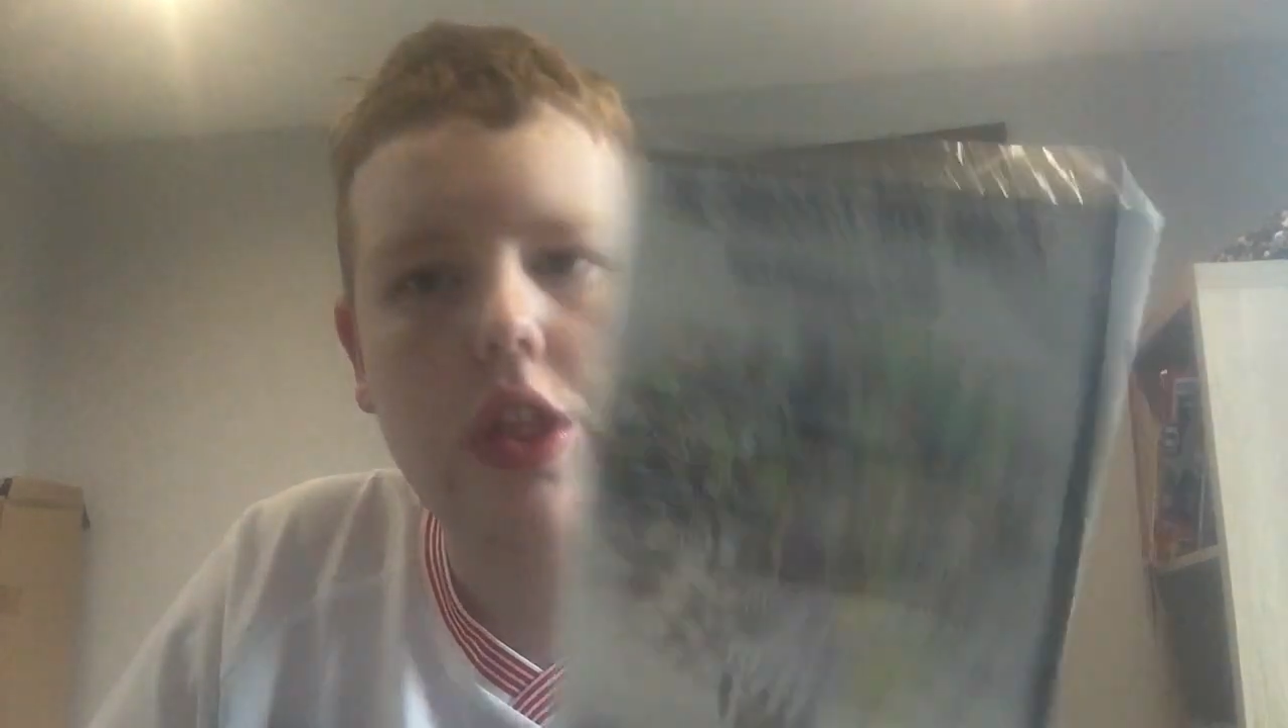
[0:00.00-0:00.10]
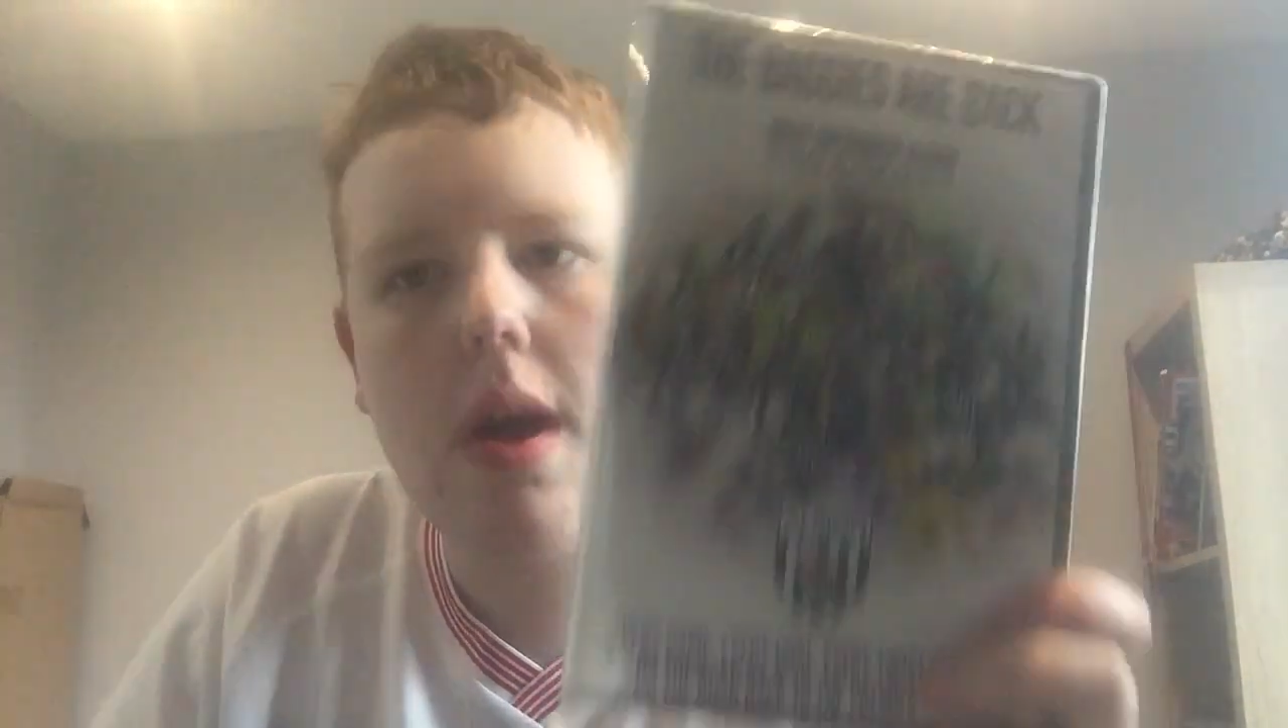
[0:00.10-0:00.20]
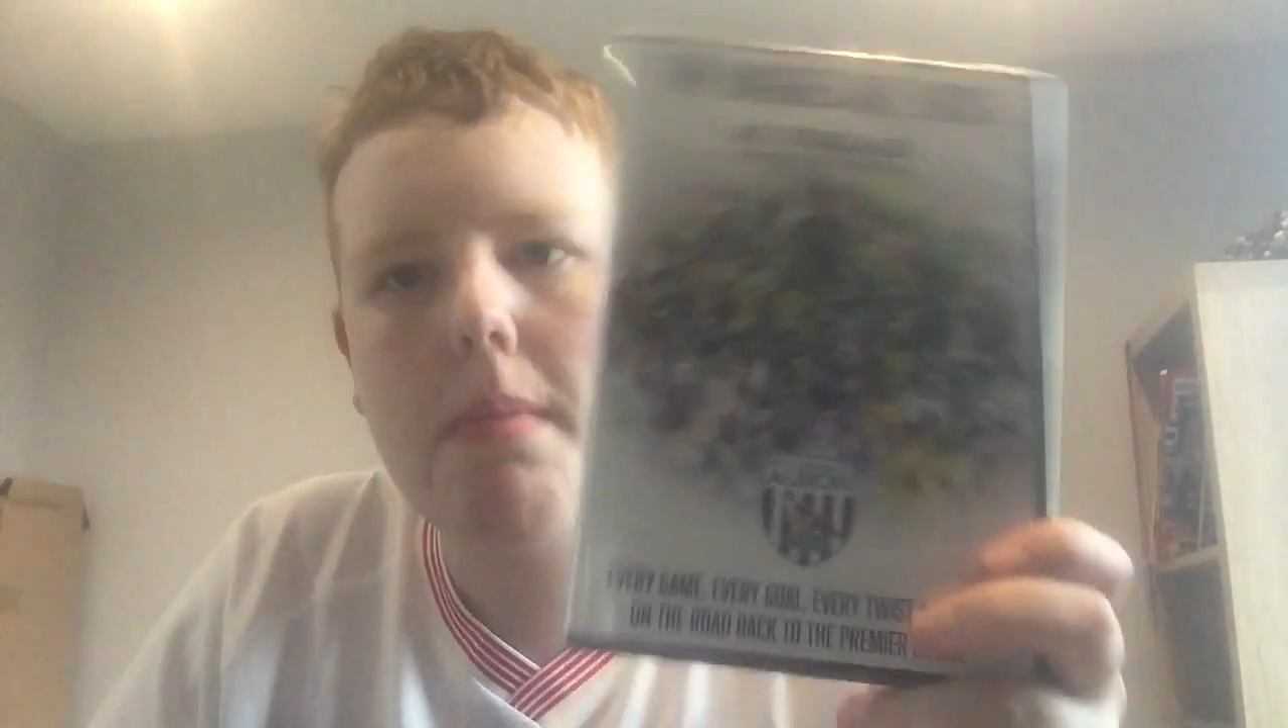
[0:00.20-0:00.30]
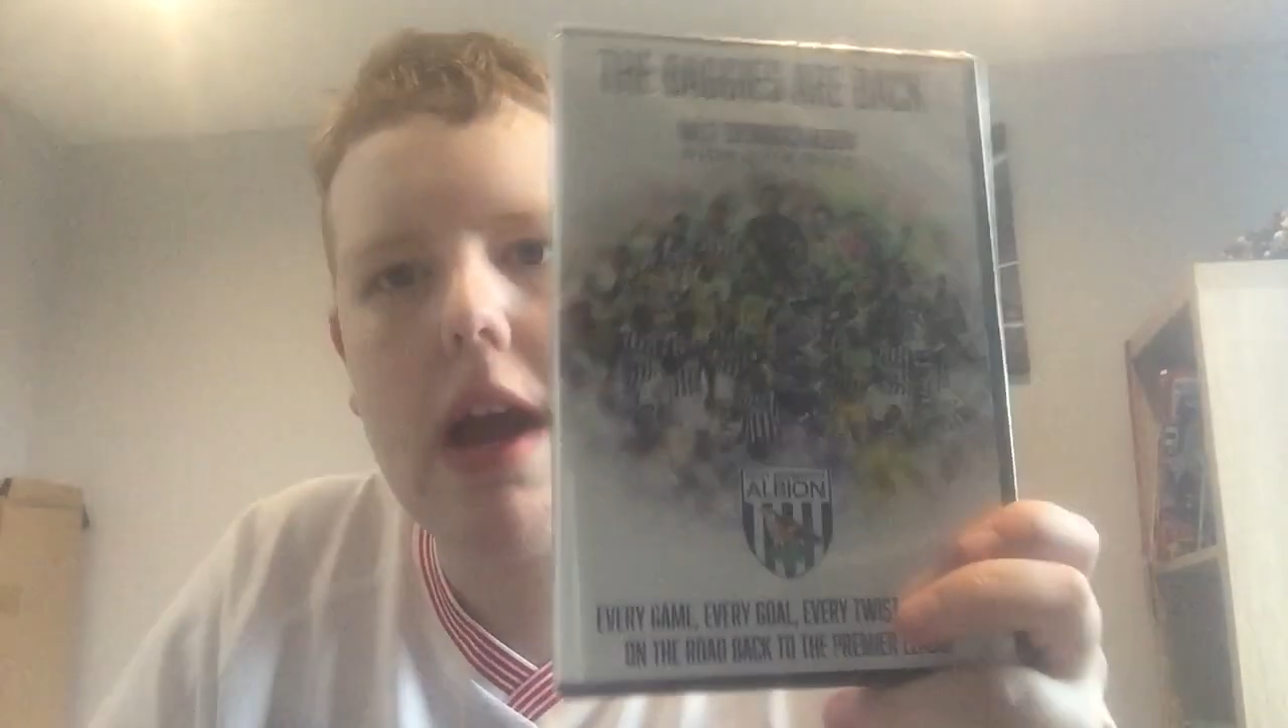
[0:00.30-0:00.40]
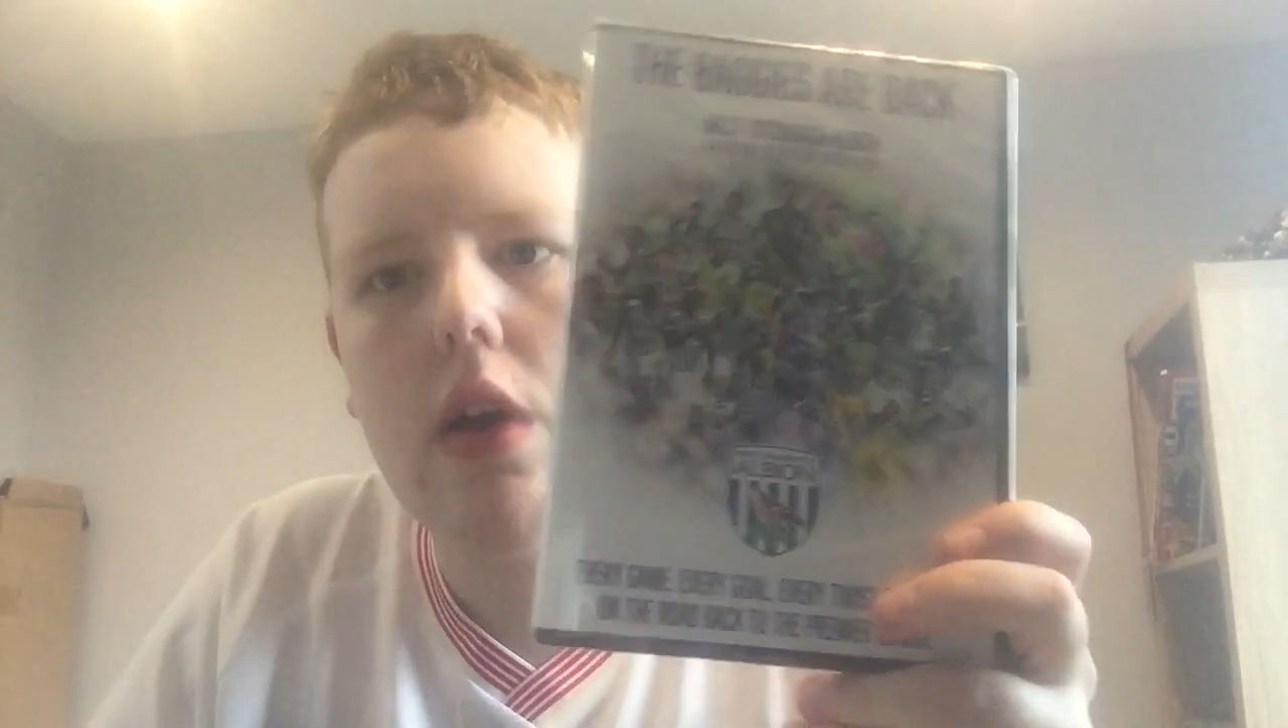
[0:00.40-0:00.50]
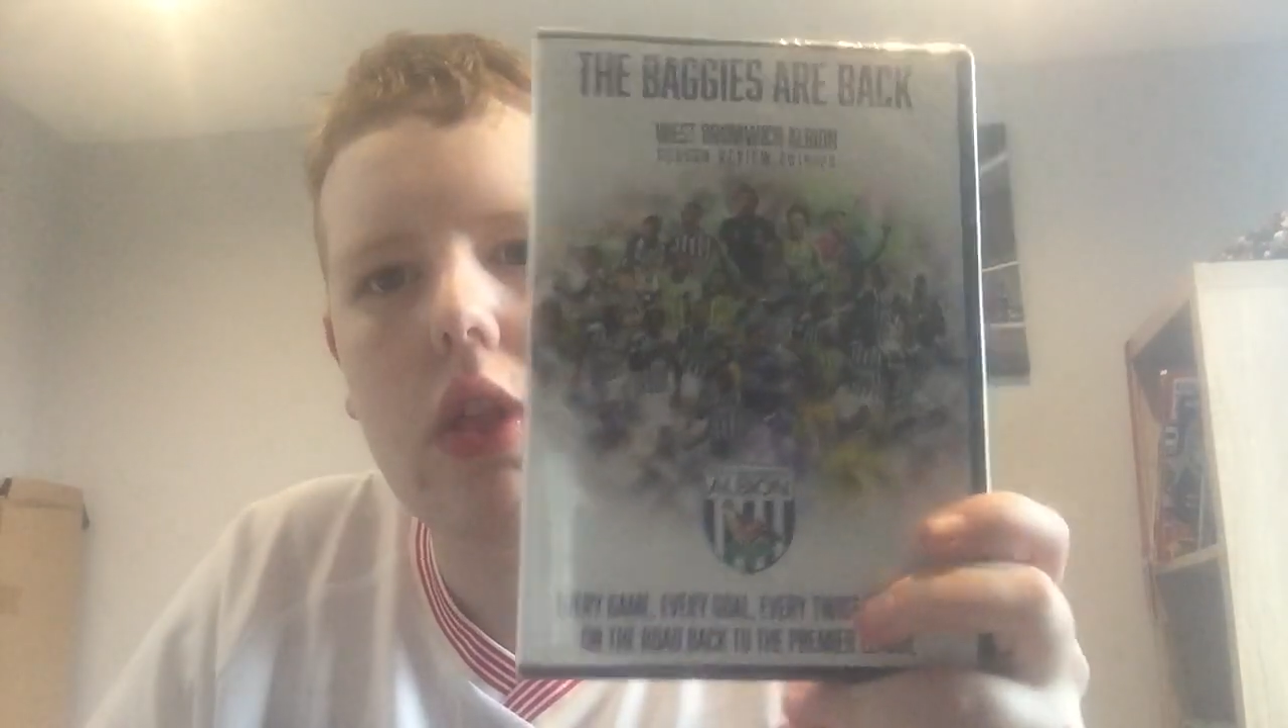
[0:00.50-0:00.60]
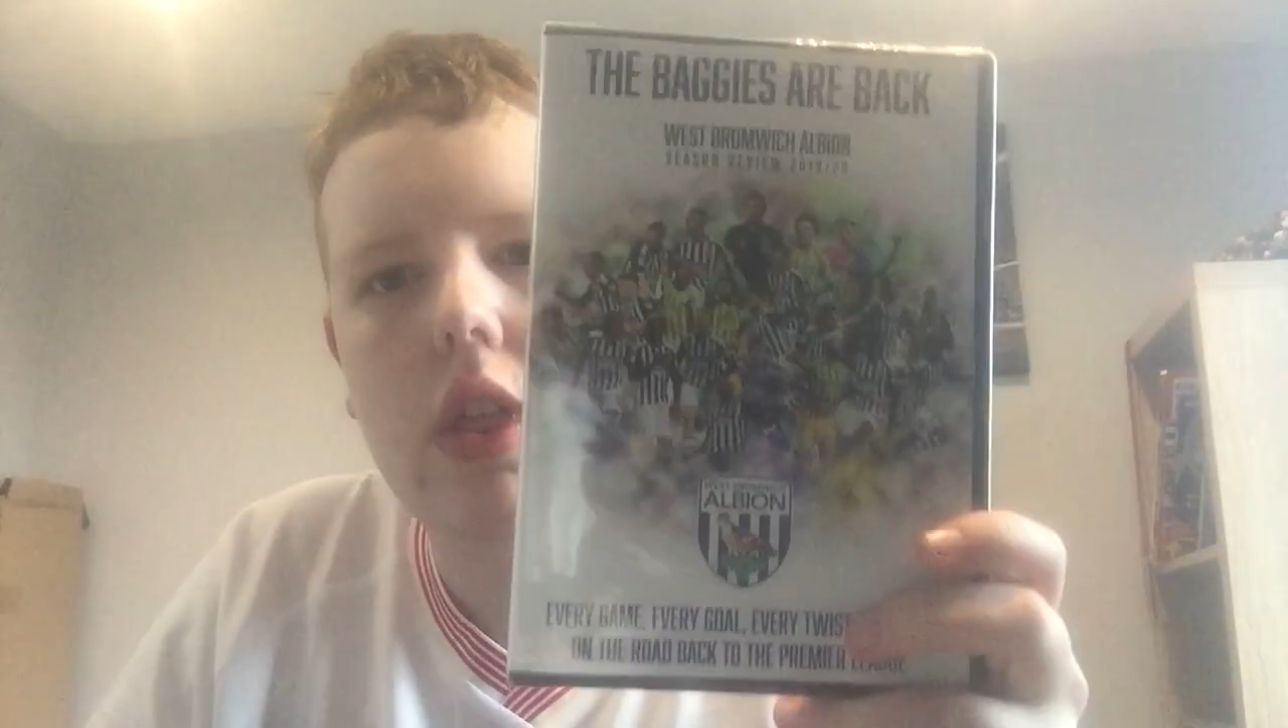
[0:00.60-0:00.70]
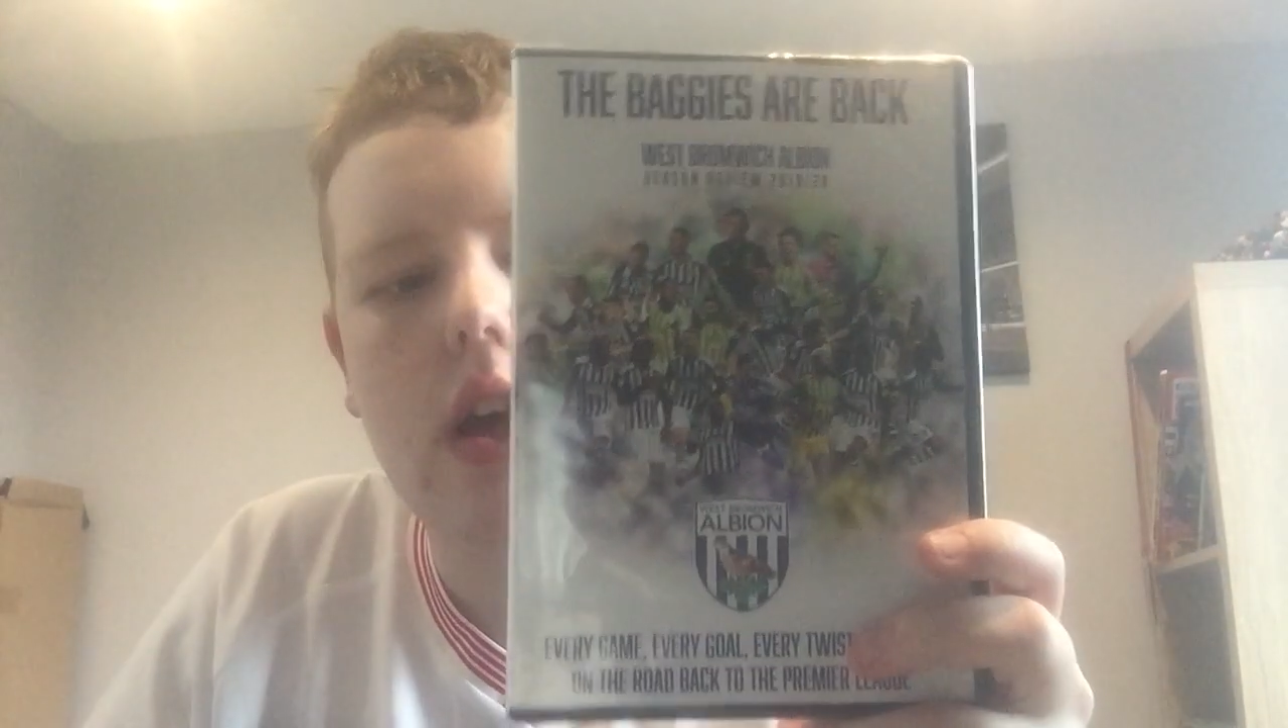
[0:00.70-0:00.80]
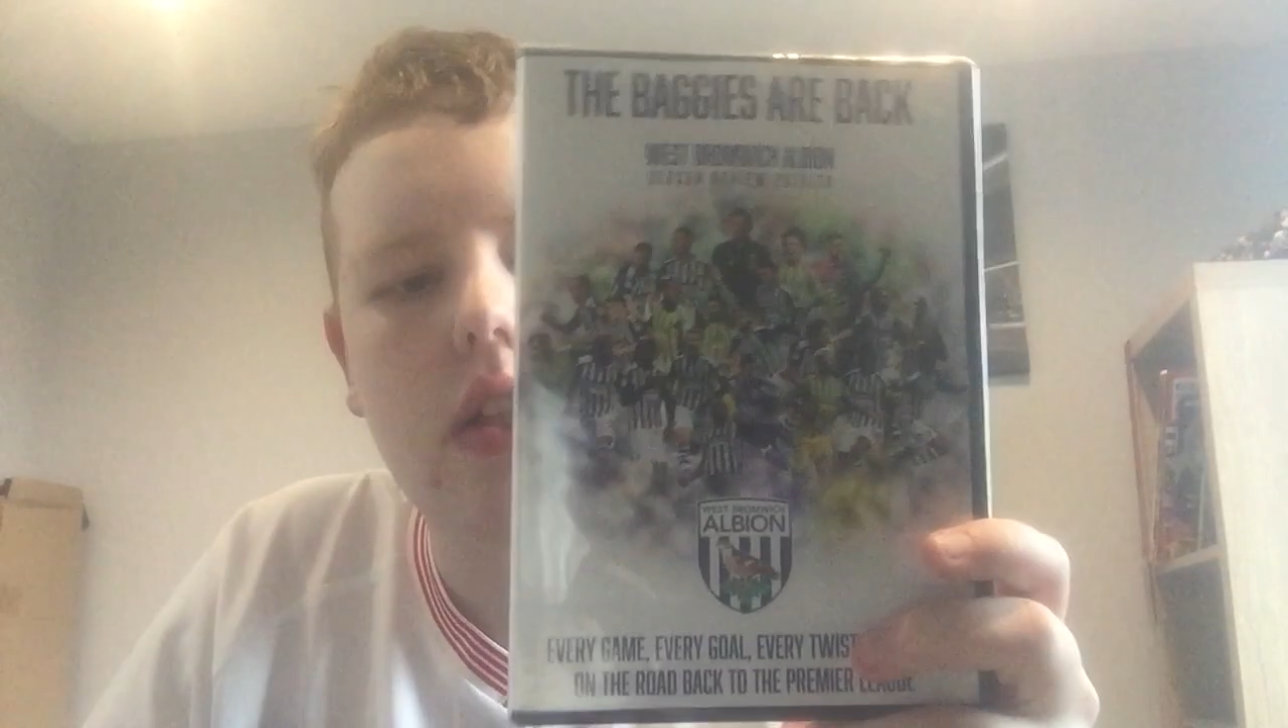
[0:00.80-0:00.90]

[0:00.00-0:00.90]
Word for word: £10,